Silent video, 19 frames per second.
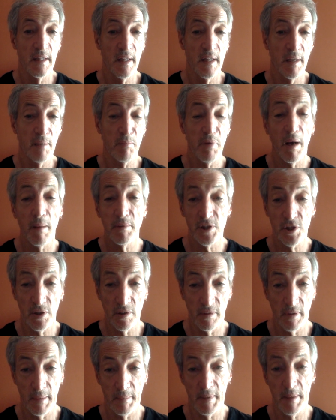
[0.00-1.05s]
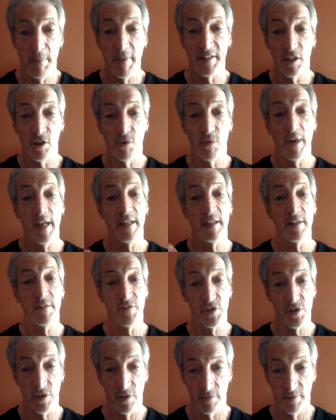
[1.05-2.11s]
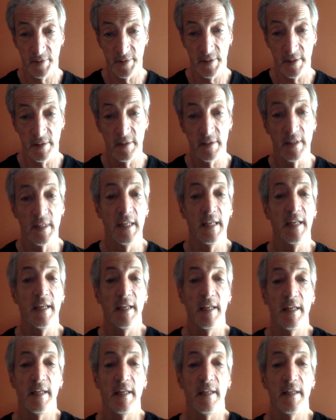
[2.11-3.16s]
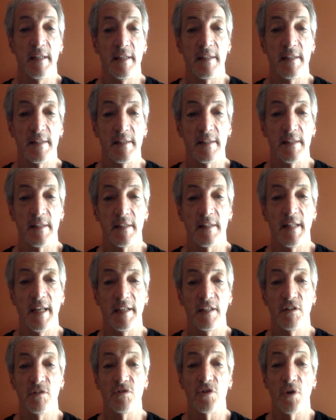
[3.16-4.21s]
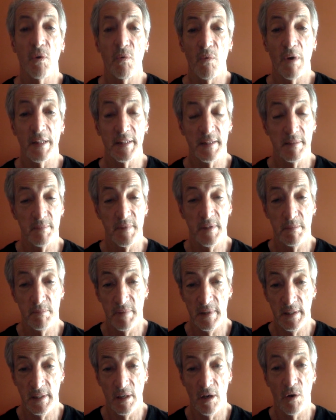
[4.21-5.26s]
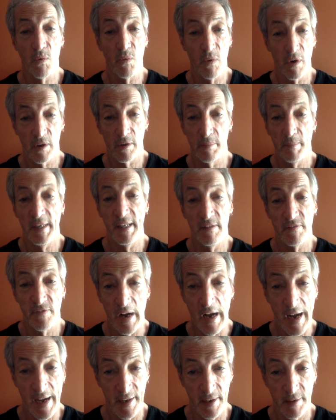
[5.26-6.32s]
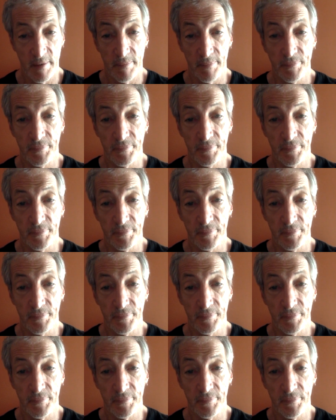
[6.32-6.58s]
a publishing agreement about the grant of services is that you don't want them to be a work made for hire.